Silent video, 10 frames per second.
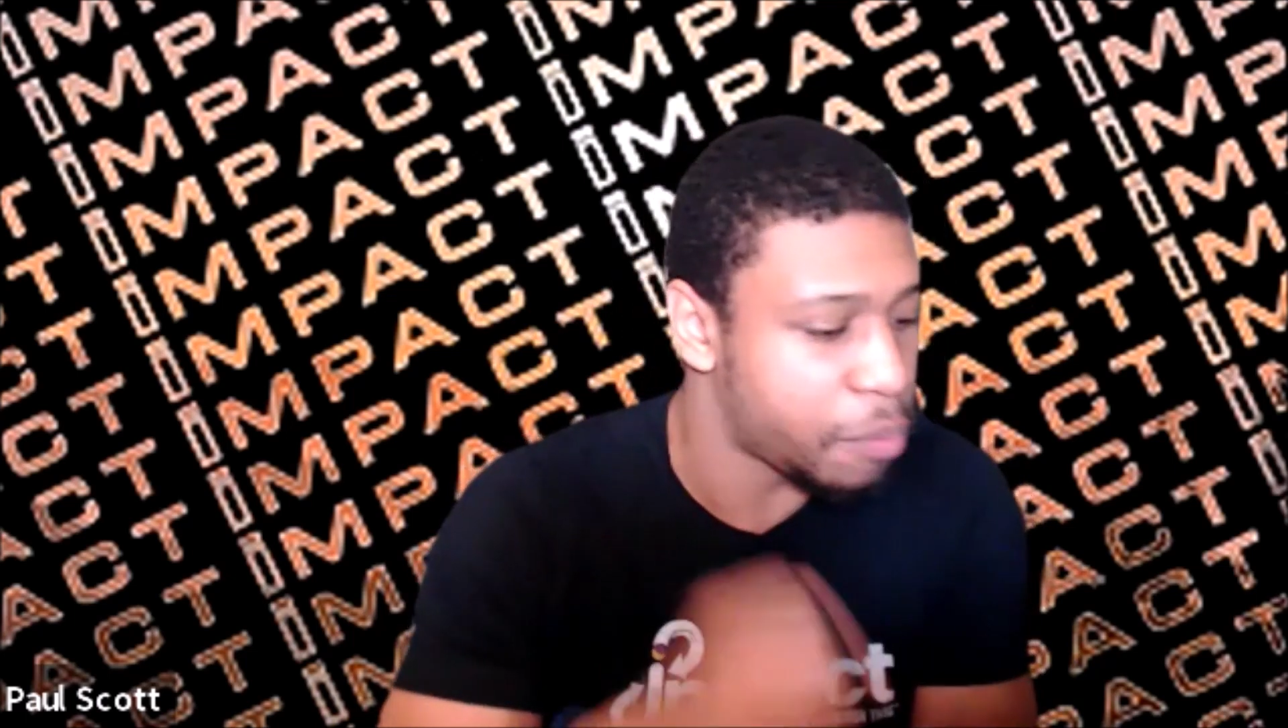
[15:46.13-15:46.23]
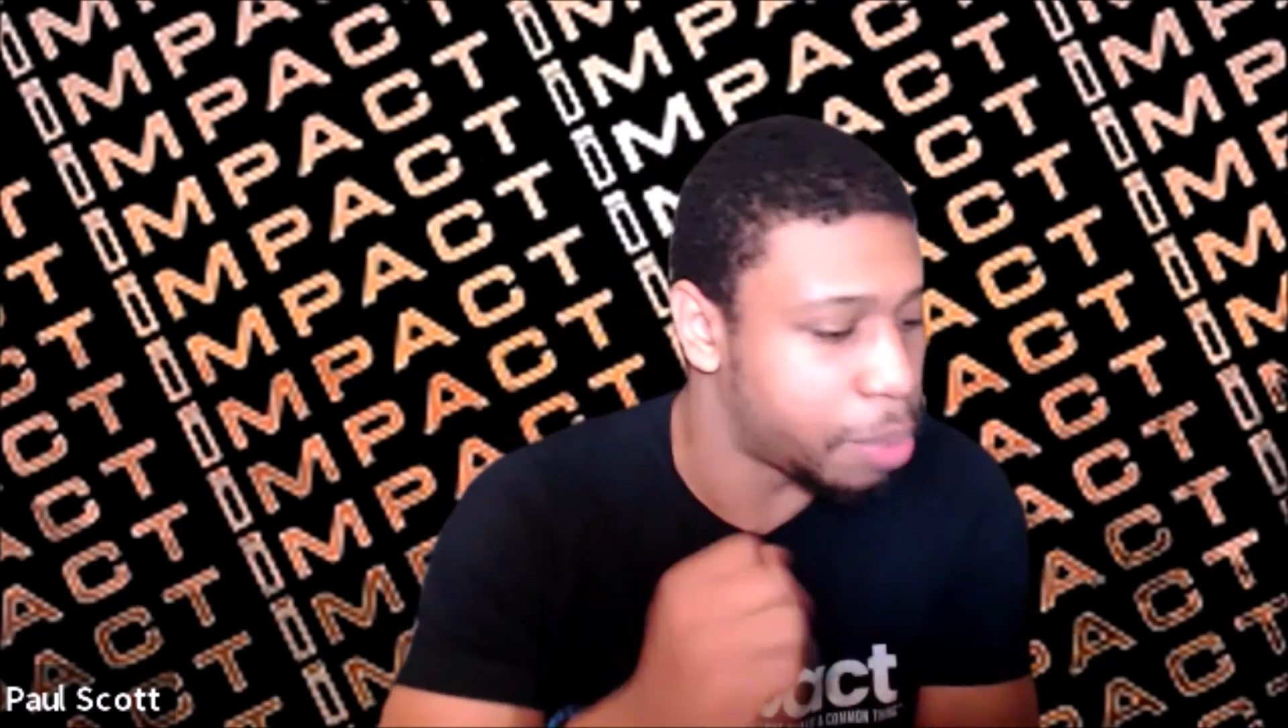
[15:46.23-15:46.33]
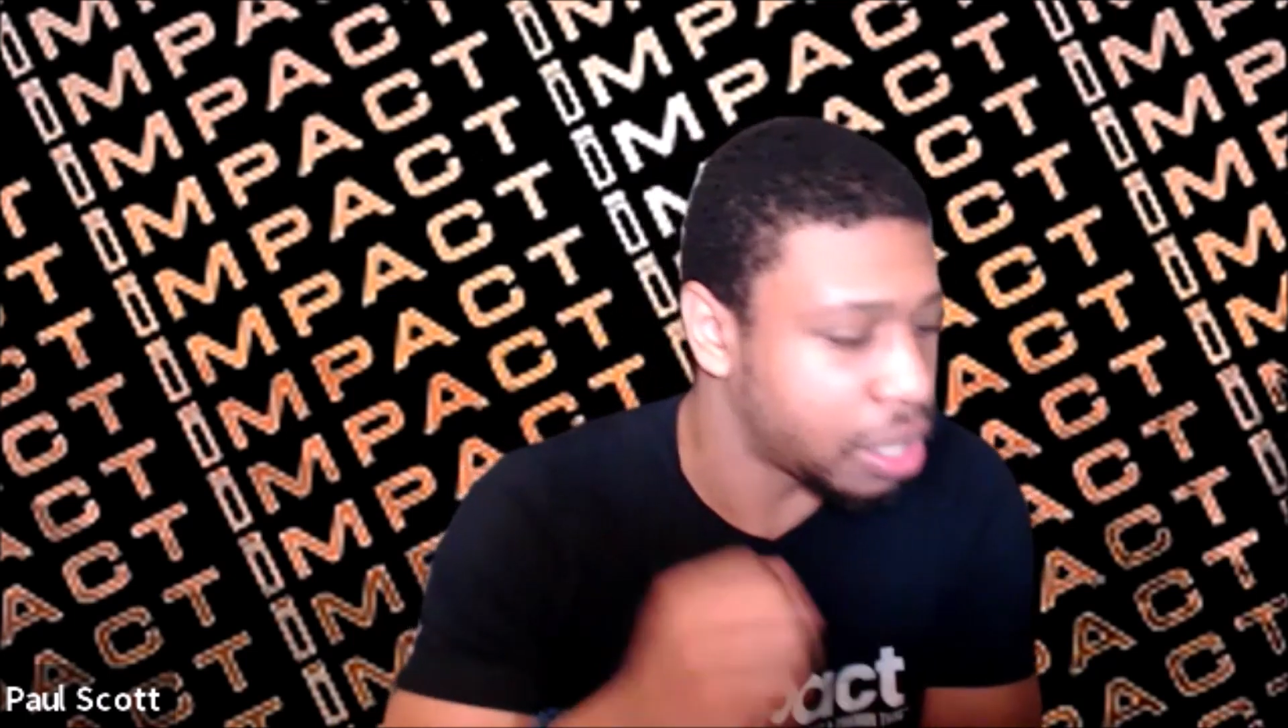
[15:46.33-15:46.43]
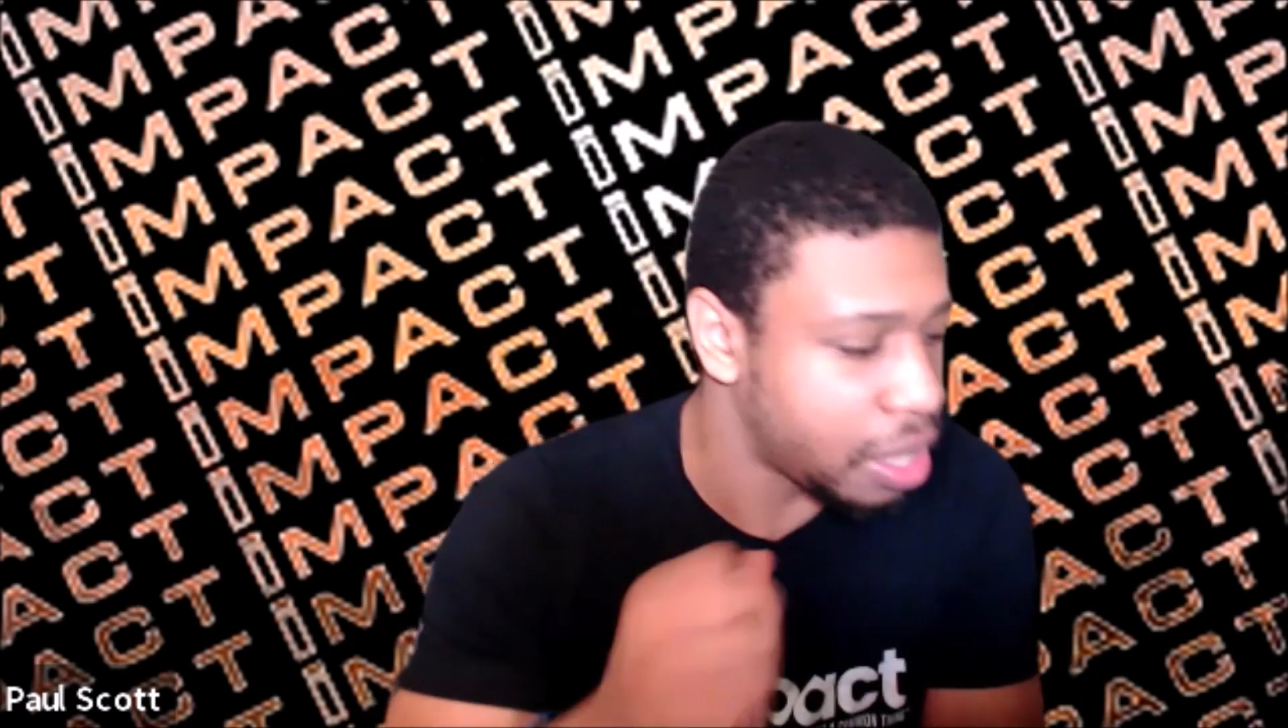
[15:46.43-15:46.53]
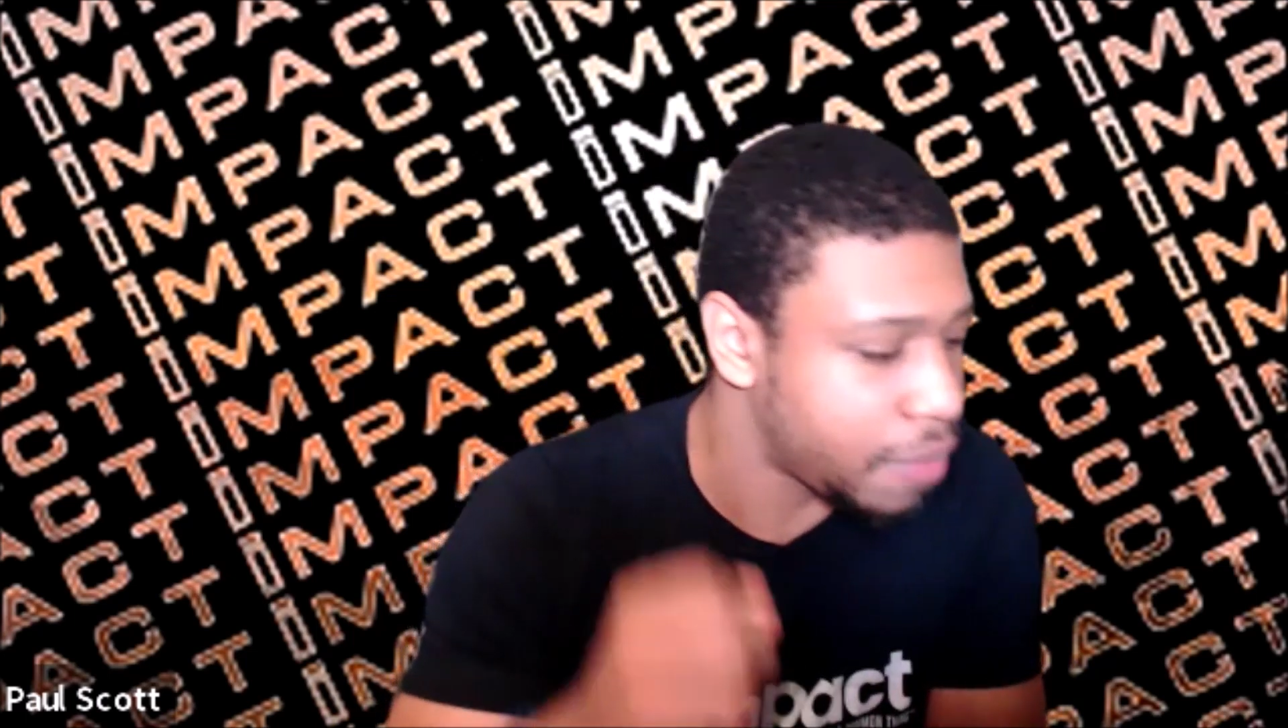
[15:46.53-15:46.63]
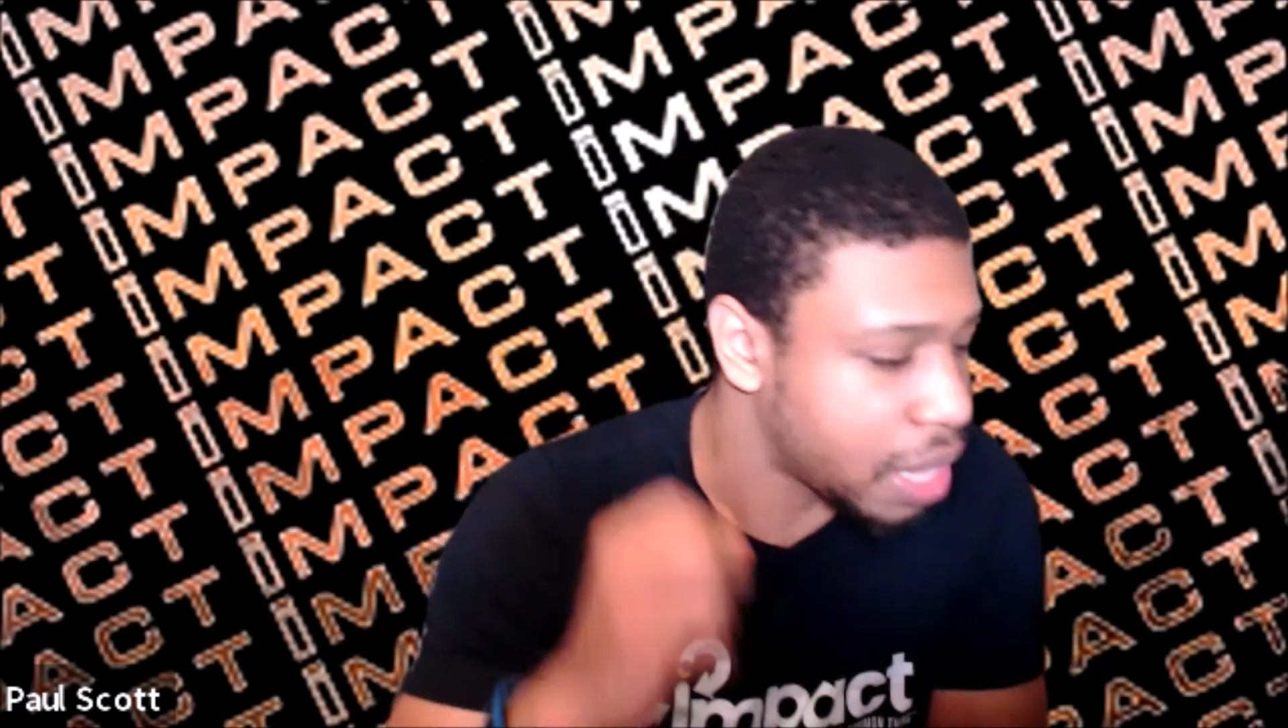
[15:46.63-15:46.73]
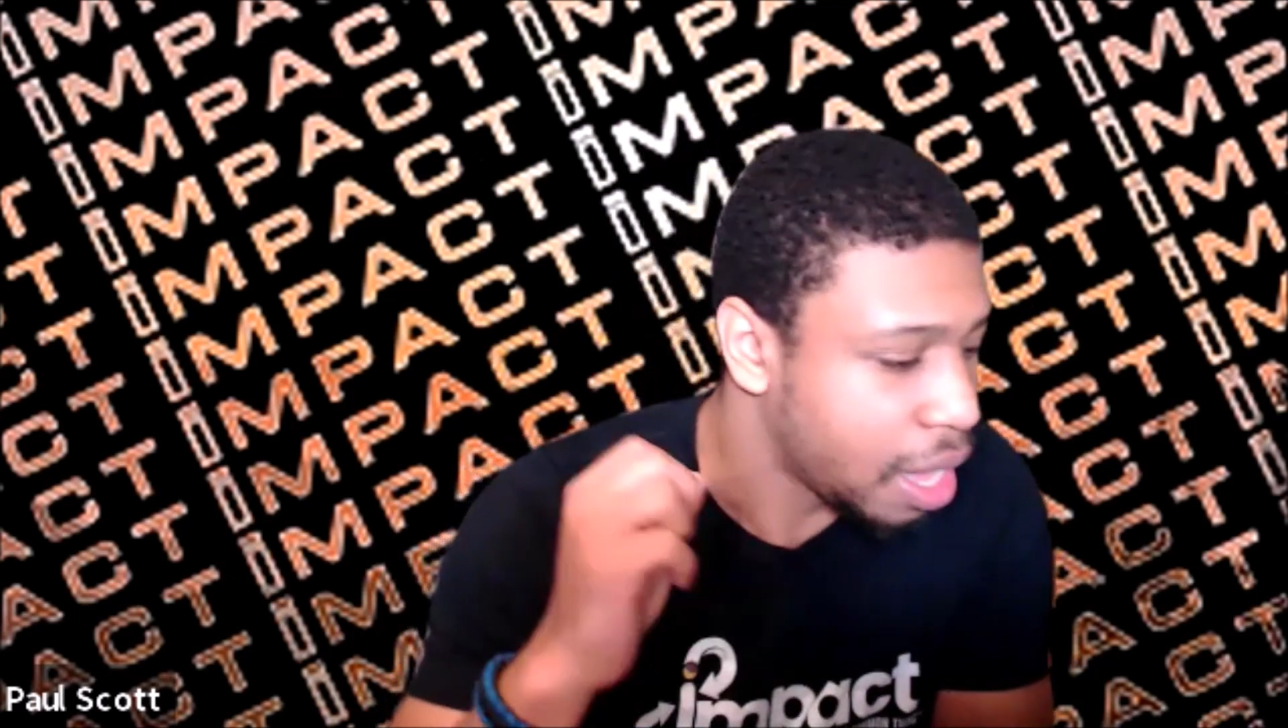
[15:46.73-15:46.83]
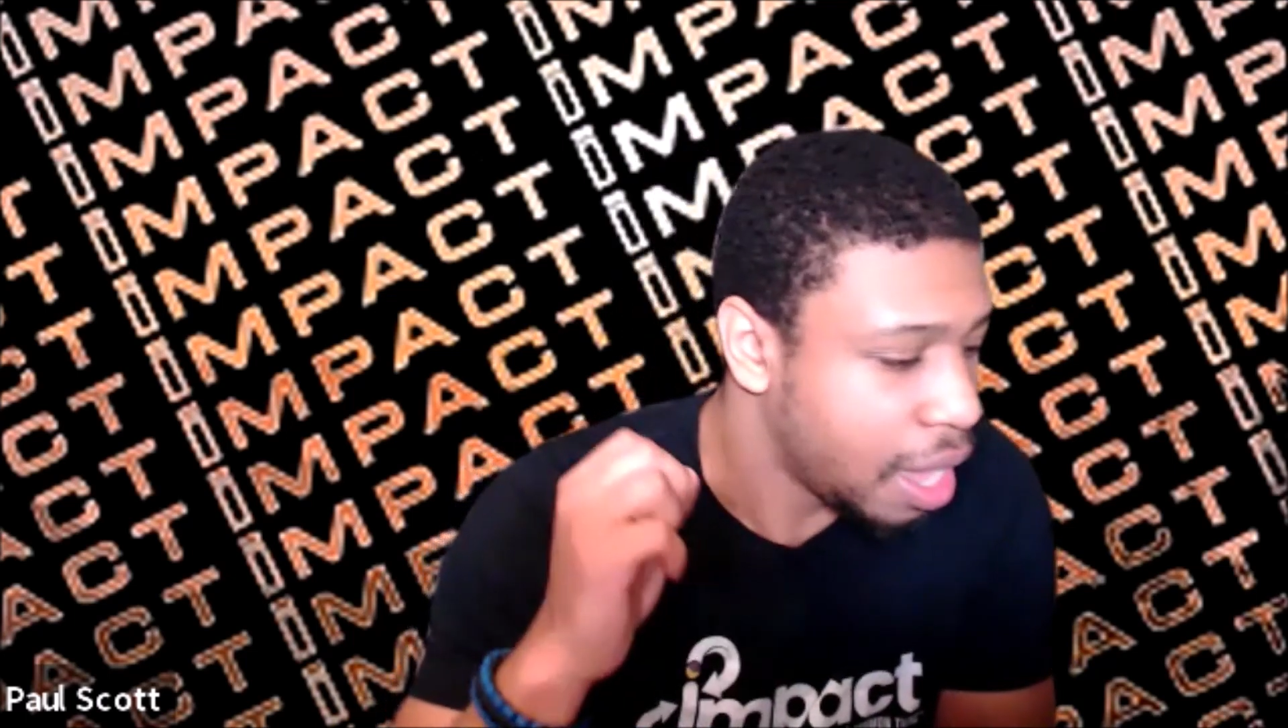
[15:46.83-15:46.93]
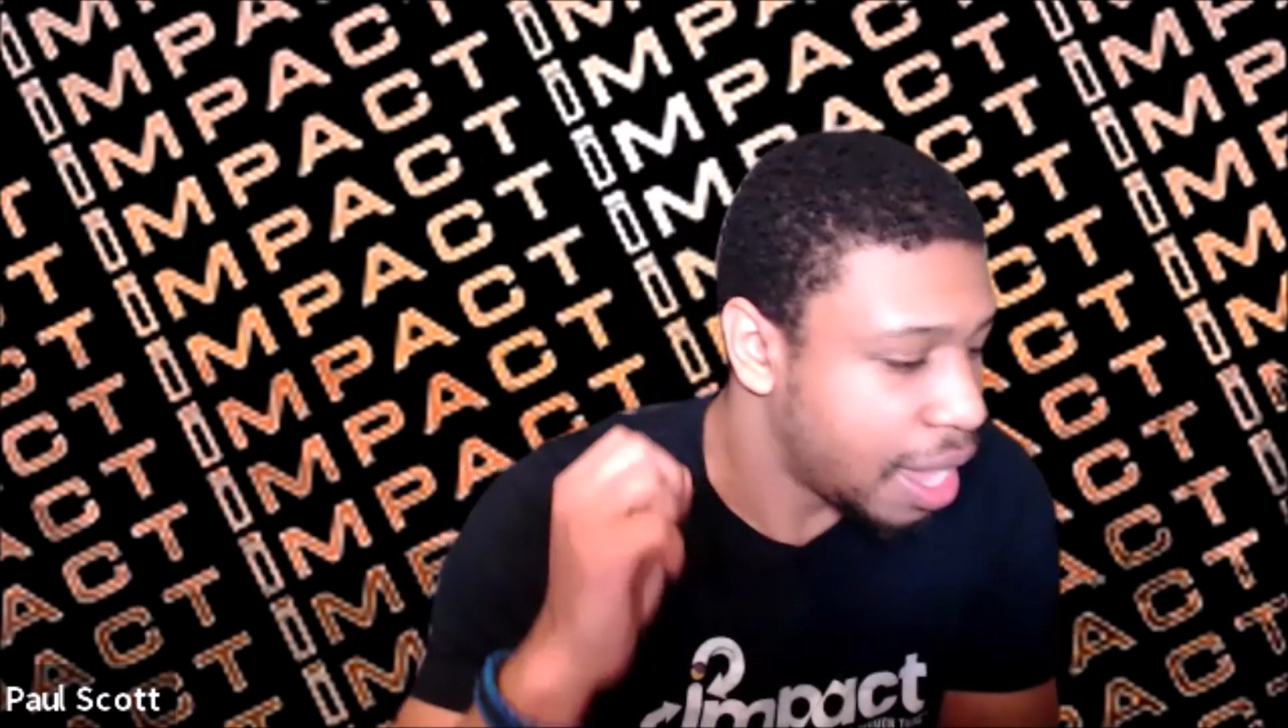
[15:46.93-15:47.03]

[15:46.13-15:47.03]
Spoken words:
believing